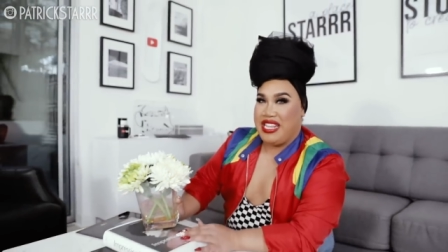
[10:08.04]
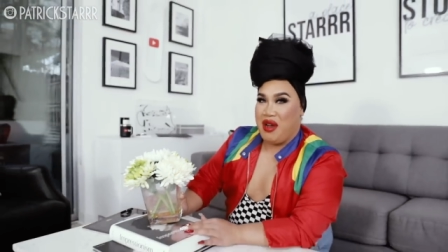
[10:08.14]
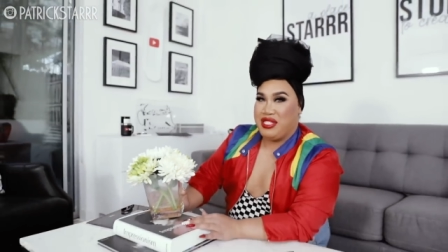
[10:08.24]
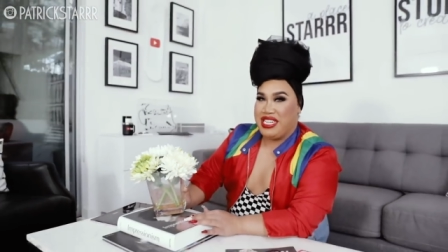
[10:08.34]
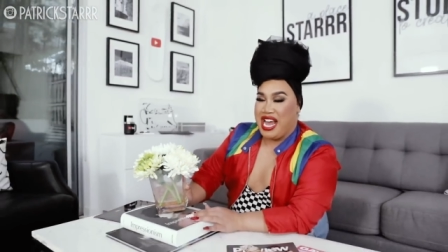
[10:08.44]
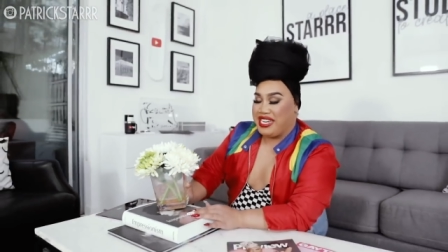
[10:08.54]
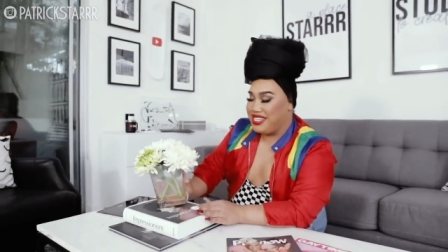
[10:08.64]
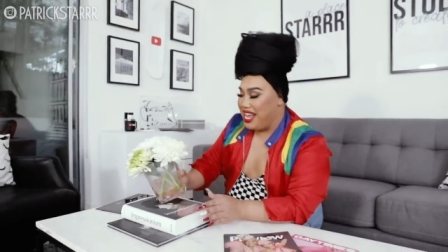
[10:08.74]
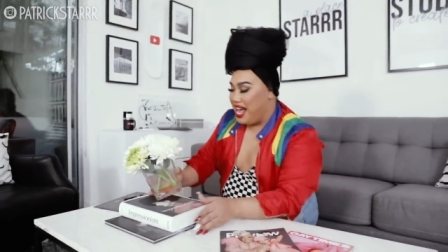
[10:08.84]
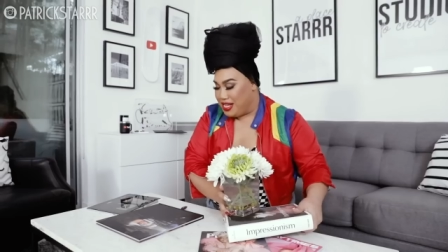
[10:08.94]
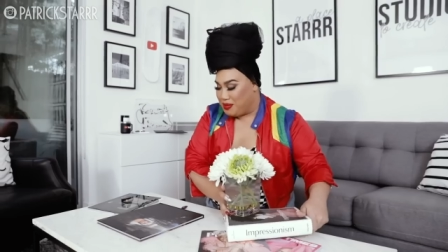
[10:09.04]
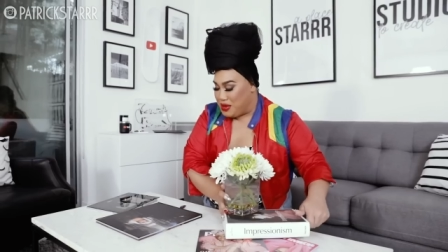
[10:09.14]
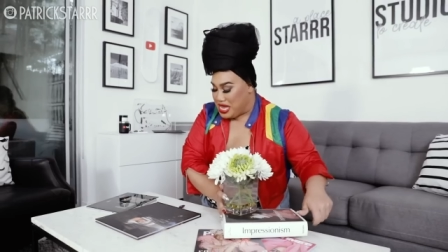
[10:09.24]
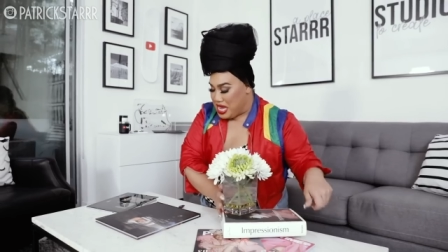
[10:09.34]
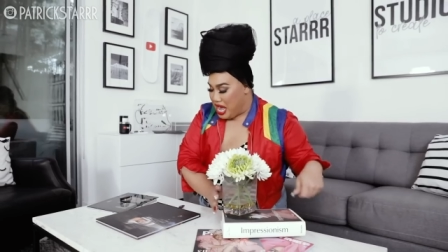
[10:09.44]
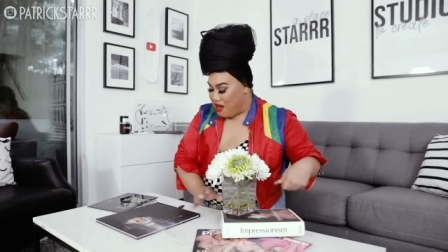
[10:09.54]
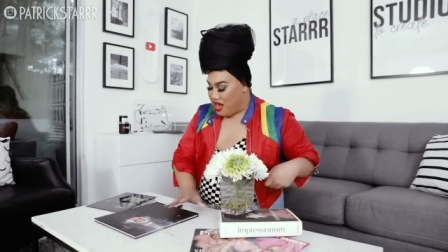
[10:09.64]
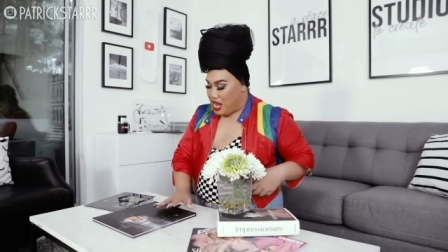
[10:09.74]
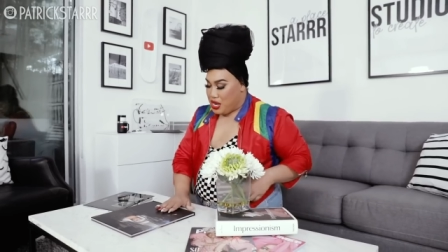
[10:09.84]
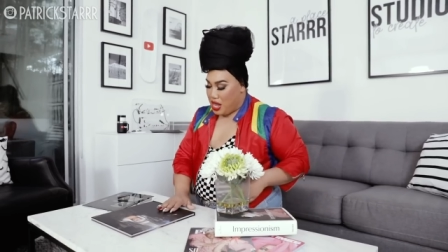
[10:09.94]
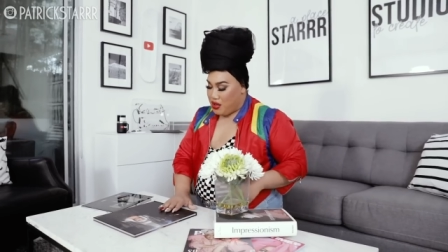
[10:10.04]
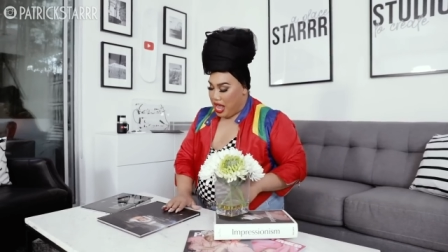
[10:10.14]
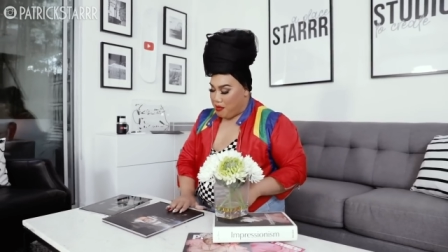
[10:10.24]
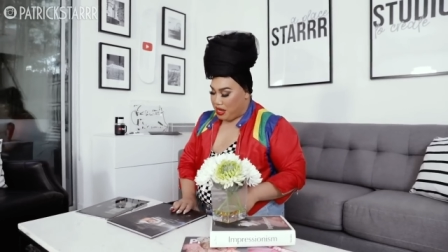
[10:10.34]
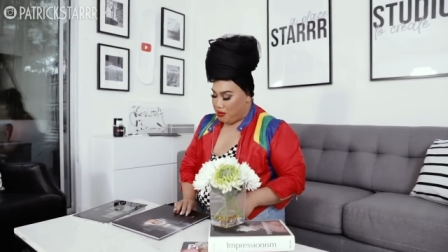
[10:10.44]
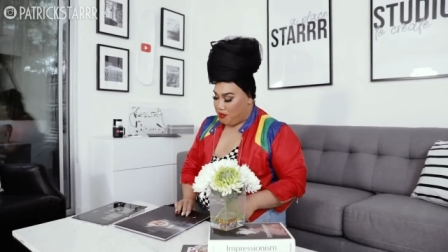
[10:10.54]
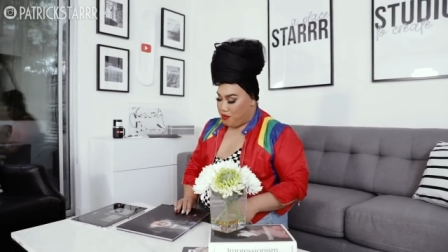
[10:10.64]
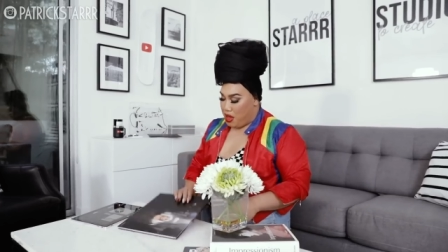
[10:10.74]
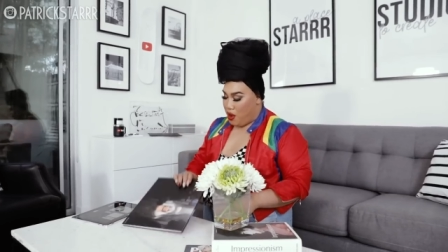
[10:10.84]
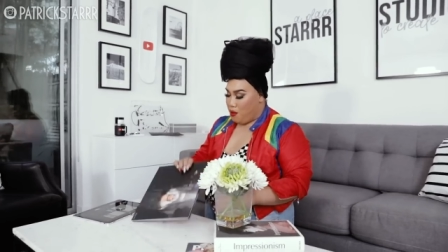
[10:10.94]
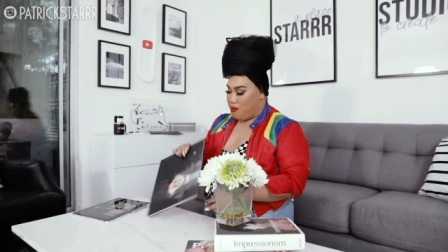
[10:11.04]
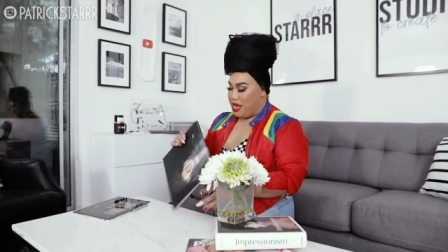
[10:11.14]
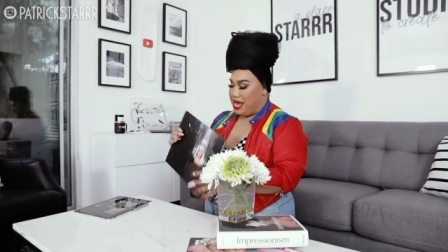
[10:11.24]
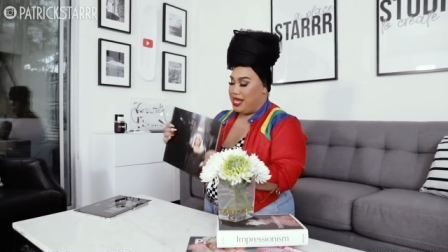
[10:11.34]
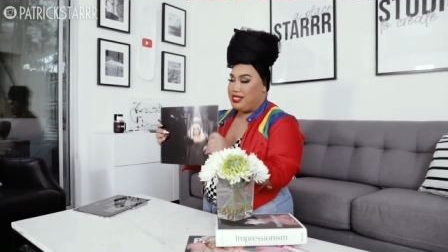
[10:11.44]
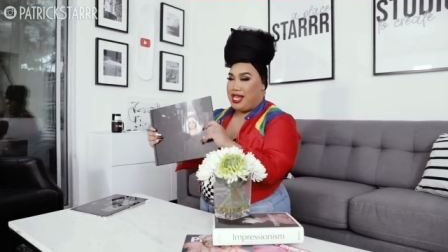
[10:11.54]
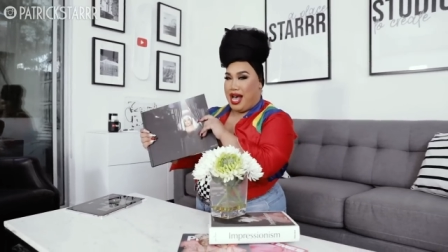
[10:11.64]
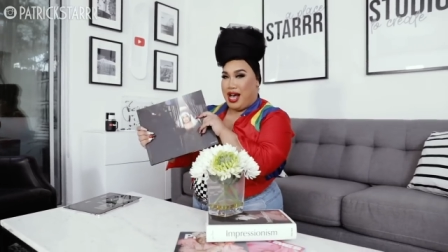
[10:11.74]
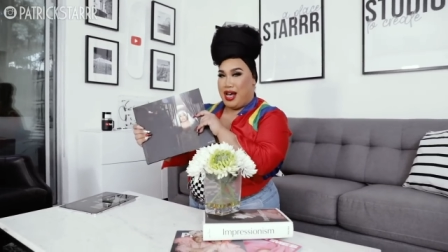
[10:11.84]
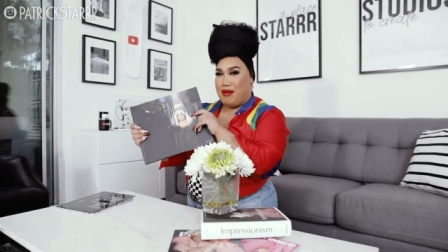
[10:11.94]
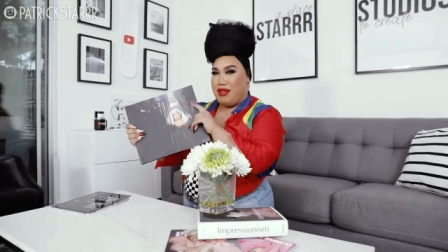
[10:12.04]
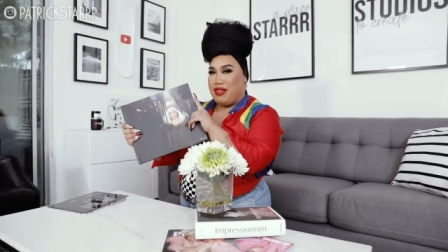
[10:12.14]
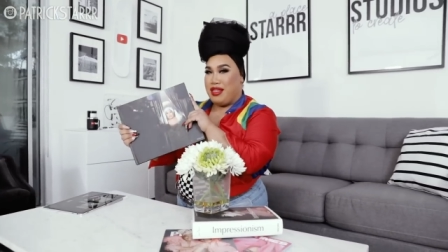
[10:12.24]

That was a night. Speaking speaking of another epic moment, um,